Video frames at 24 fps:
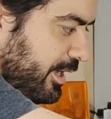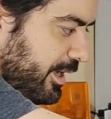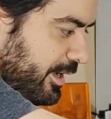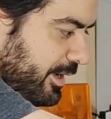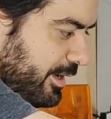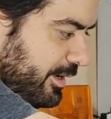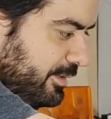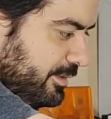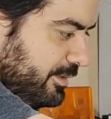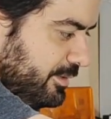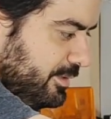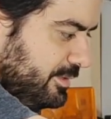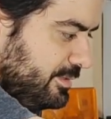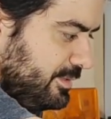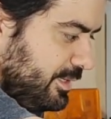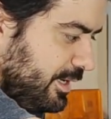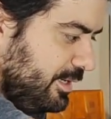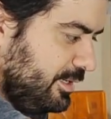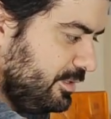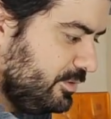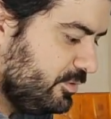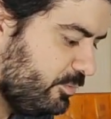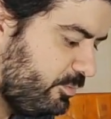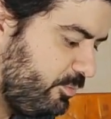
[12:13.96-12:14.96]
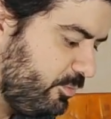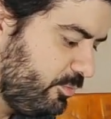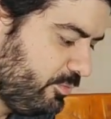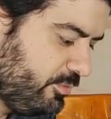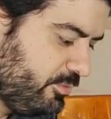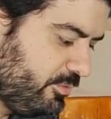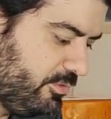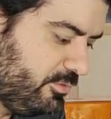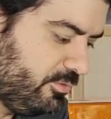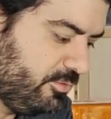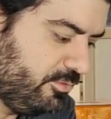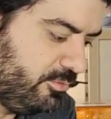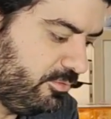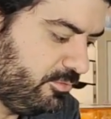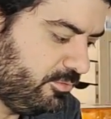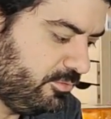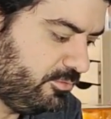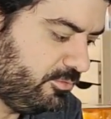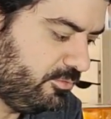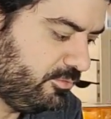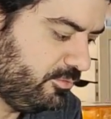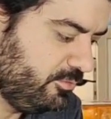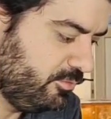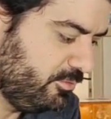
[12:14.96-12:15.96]
I decided
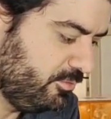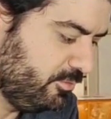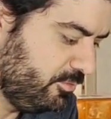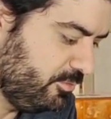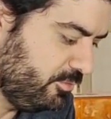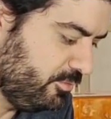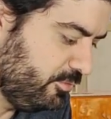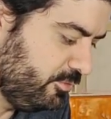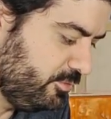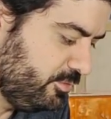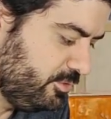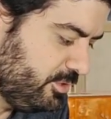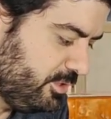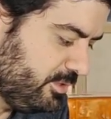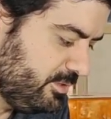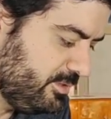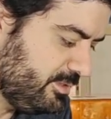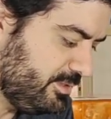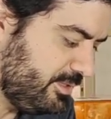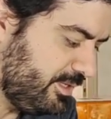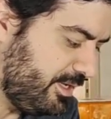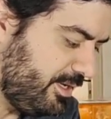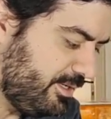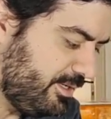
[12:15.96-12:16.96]
to just